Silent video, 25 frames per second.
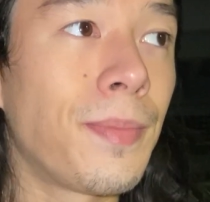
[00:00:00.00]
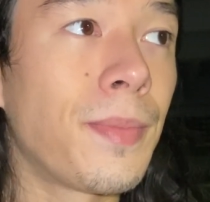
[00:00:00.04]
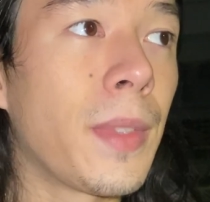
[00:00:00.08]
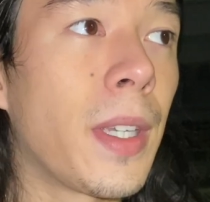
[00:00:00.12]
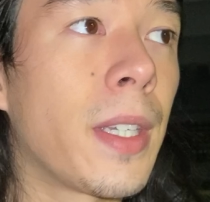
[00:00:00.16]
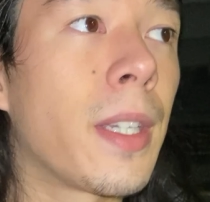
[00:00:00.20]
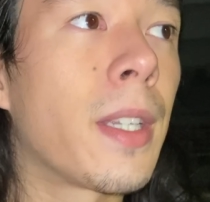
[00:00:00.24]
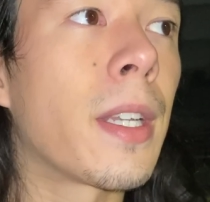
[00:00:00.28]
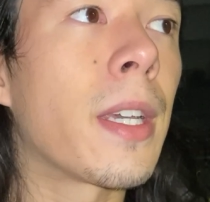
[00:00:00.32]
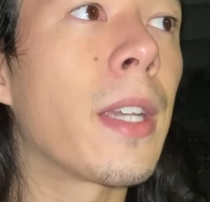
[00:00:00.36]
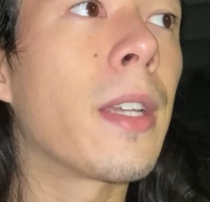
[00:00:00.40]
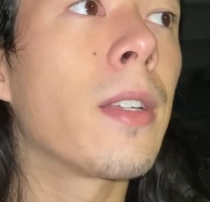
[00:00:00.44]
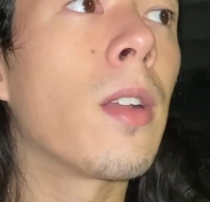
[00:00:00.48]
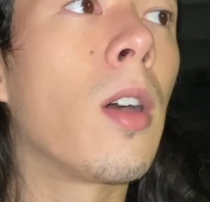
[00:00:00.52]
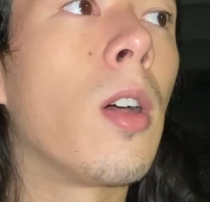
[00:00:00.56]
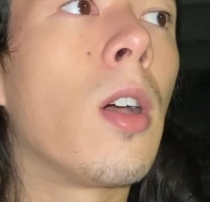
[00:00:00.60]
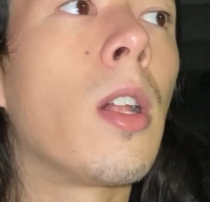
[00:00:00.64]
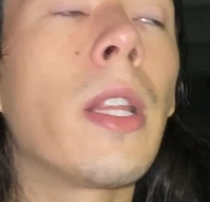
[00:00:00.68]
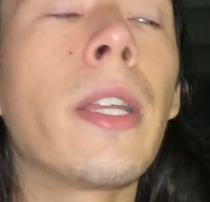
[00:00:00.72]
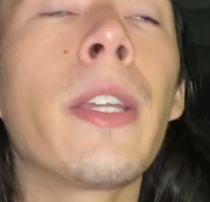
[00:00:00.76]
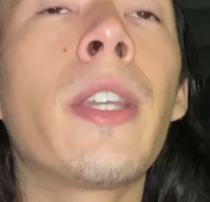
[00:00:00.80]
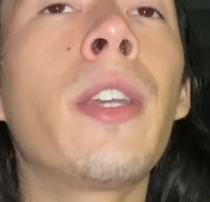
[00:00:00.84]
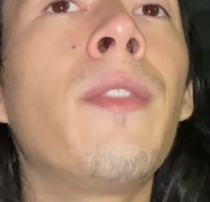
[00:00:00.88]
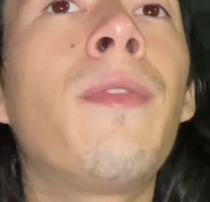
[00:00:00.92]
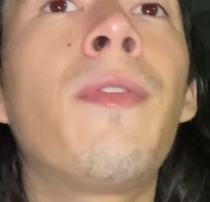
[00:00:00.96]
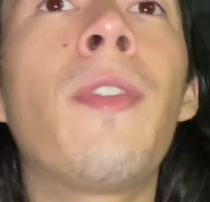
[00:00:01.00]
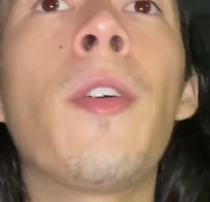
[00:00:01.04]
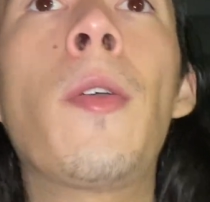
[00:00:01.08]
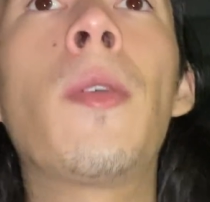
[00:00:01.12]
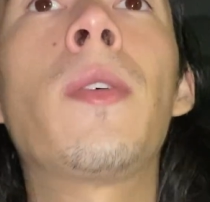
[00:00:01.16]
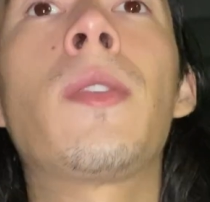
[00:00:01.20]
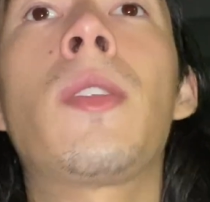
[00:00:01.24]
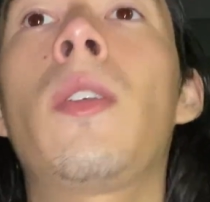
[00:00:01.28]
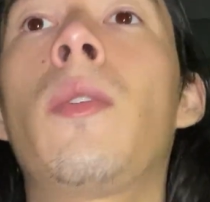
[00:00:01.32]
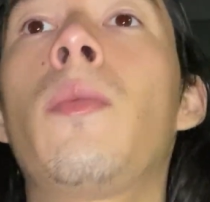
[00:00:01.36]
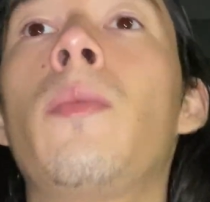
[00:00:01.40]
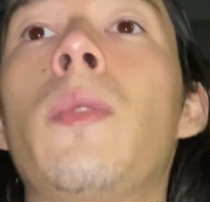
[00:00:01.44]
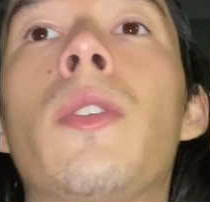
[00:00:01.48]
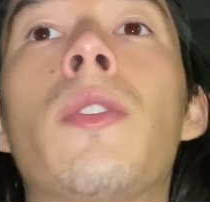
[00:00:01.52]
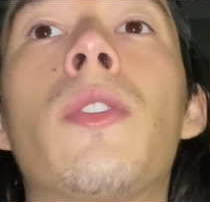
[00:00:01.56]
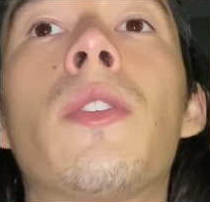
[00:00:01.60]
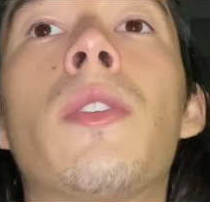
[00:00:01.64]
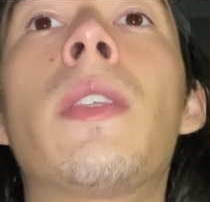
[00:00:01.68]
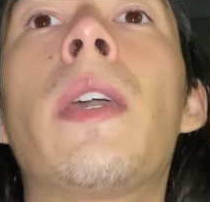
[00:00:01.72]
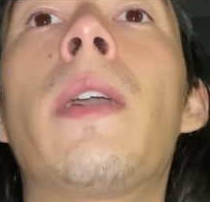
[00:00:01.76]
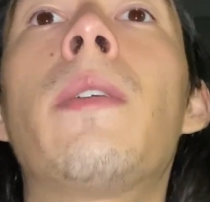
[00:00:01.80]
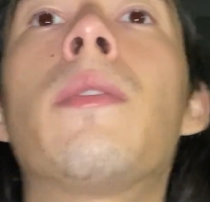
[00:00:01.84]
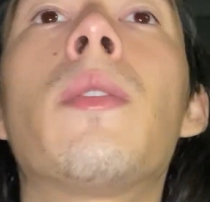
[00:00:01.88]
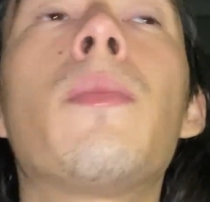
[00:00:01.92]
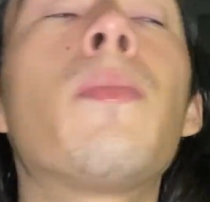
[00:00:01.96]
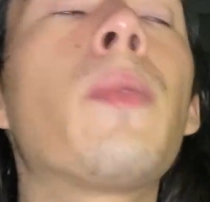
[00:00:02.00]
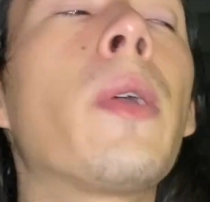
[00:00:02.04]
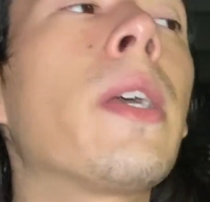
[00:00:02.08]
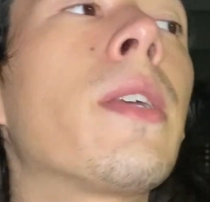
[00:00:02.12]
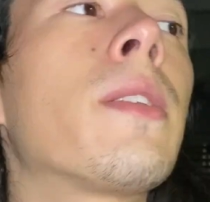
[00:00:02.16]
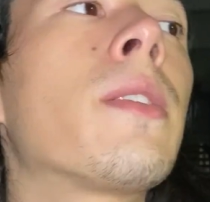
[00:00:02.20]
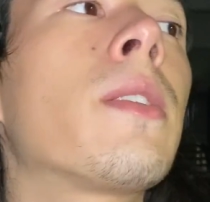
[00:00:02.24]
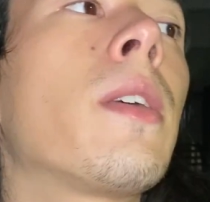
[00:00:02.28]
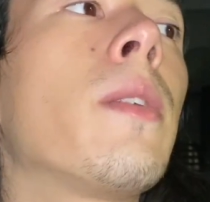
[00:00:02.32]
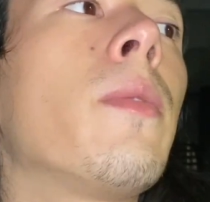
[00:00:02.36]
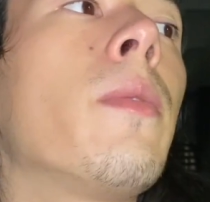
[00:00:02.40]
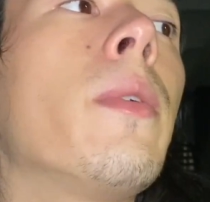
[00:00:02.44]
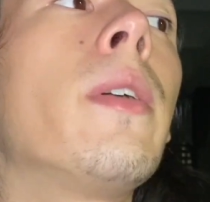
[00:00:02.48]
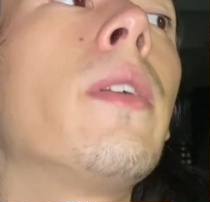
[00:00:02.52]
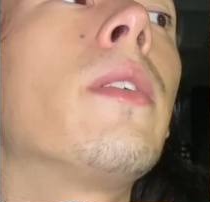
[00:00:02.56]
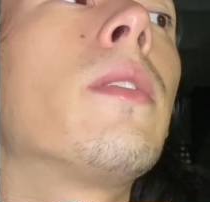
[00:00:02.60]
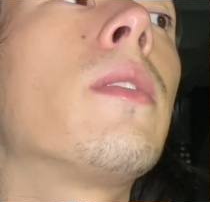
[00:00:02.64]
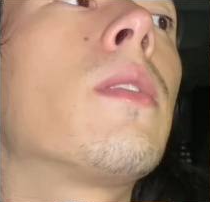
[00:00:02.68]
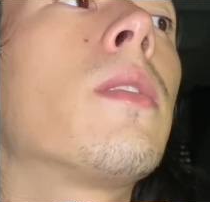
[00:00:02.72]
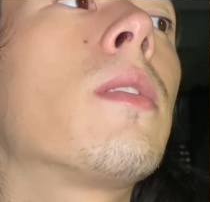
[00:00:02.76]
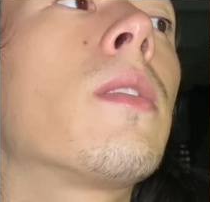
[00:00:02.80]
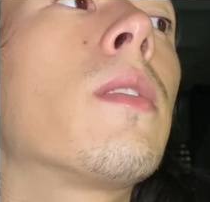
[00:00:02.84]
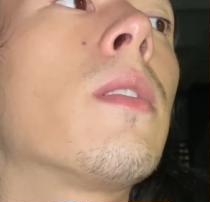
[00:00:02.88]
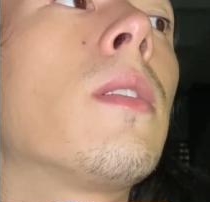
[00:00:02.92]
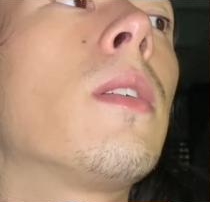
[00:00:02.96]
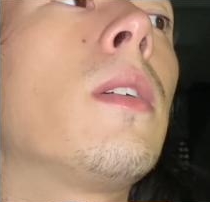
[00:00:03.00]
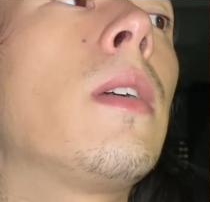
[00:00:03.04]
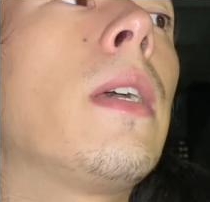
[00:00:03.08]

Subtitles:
and all I could focus on was just how depressed I was.